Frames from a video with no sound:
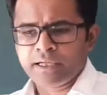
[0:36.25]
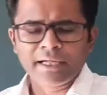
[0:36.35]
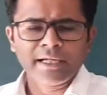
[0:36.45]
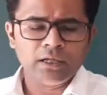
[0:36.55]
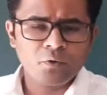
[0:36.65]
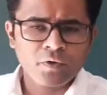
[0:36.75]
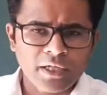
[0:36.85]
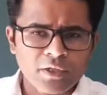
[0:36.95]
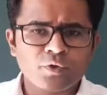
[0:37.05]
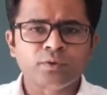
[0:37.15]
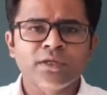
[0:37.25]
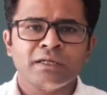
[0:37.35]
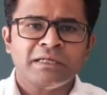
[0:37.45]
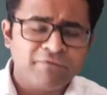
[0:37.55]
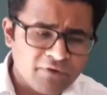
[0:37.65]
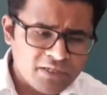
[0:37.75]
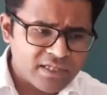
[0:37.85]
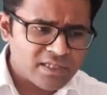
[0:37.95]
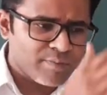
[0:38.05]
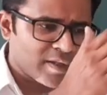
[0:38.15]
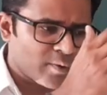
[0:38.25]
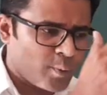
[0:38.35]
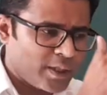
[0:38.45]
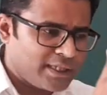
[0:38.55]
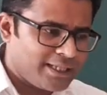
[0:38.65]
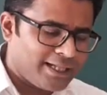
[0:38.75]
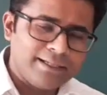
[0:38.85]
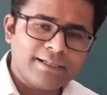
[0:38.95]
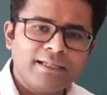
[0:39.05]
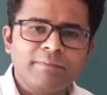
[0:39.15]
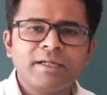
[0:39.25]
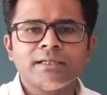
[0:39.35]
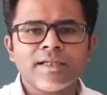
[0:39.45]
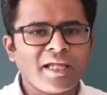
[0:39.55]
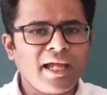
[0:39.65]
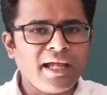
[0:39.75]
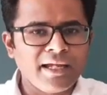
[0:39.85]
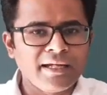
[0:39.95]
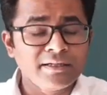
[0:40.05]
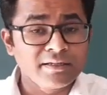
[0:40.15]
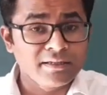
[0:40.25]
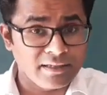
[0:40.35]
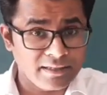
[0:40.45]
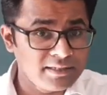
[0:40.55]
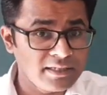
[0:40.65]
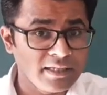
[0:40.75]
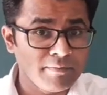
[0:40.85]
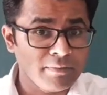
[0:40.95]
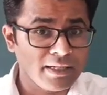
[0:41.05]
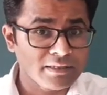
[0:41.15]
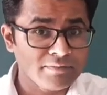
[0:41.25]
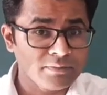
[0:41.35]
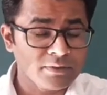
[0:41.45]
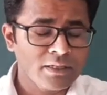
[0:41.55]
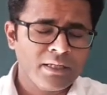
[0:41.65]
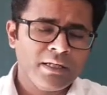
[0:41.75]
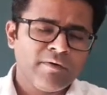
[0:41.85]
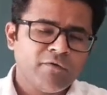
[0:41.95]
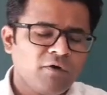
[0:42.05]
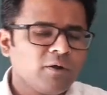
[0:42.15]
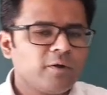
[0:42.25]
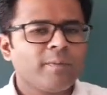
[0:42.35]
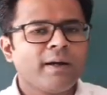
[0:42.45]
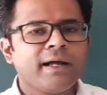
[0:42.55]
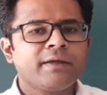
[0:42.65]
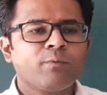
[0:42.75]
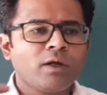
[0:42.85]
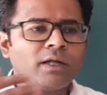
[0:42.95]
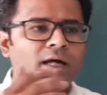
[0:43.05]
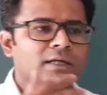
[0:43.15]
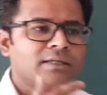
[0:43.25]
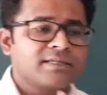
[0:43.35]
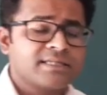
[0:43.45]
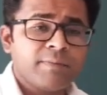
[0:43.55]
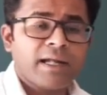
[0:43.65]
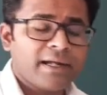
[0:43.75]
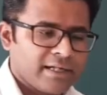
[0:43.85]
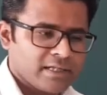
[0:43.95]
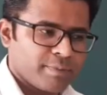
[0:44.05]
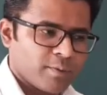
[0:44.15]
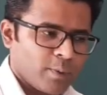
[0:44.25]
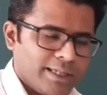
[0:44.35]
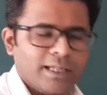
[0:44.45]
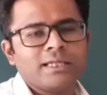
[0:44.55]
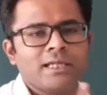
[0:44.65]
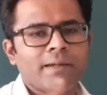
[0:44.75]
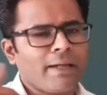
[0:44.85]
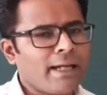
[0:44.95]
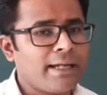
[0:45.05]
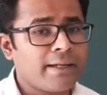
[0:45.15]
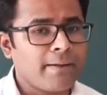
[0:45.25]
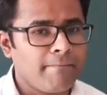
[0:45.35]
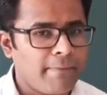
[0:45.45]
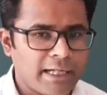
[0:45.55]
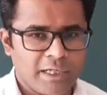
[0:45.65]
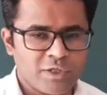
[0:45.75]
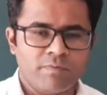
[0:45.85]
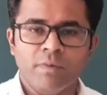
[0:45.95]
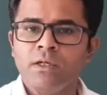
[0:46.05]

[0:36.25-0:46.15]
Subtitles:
taking a look into the differences between the alkali metal and the lithium atom, followed by what are the similarities between the lithium and magnesium,